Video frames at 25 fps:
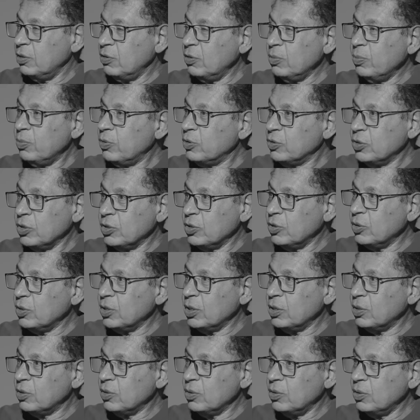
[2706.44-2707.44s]
not
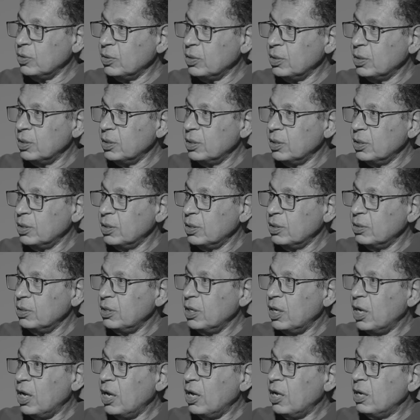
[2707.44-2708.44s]
prosecuted at all.
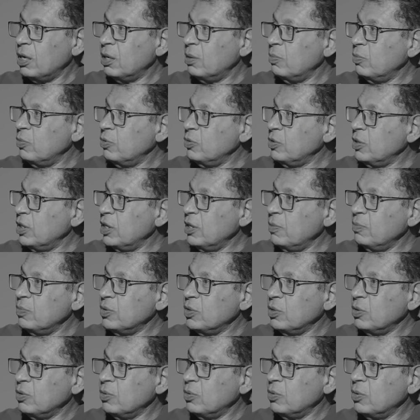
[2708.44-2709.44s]
There are
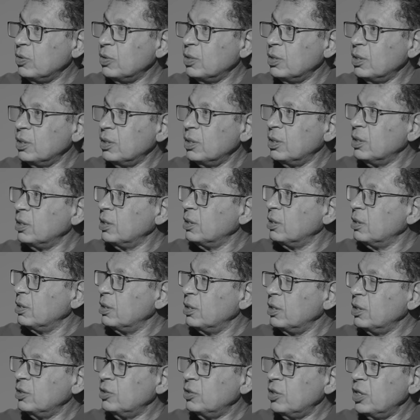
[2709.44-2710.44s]
Muslims who
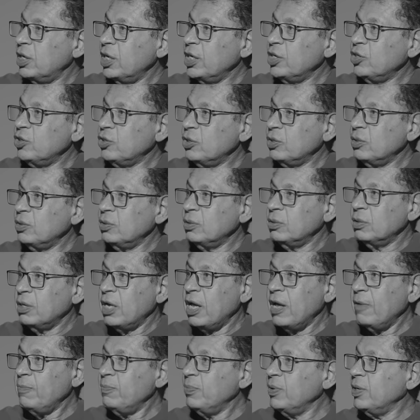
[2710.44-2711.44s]
are intellectual,
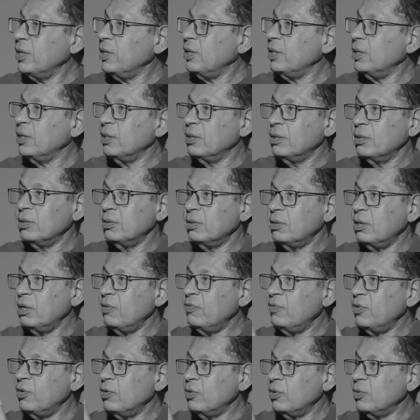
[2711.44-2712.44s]
happy,
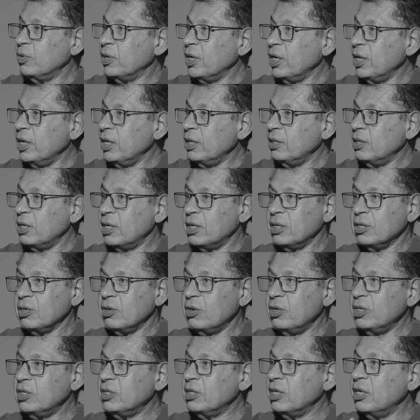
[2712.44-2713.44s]
living okay. There are
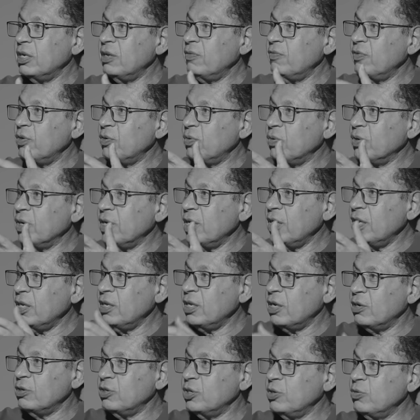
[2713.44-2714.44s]
Christians living okay.
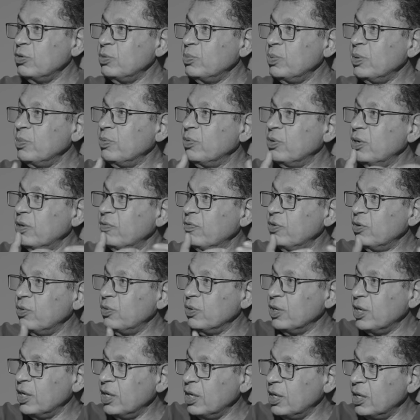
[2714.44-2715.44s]
There are Jewish people living
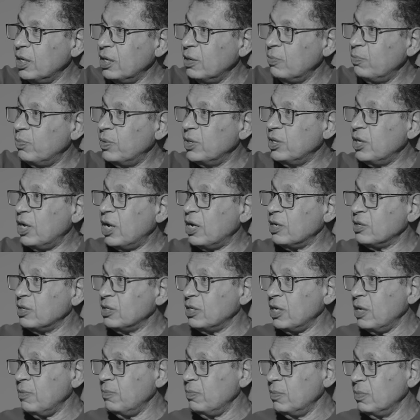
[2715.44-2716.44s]
okay. But there are
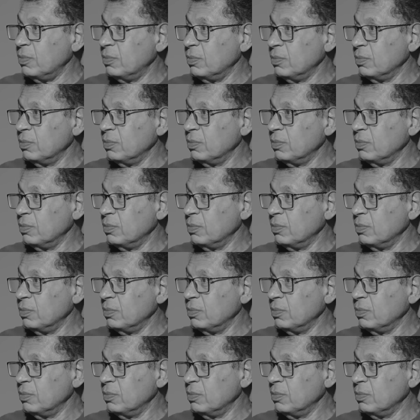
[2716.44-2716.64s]
some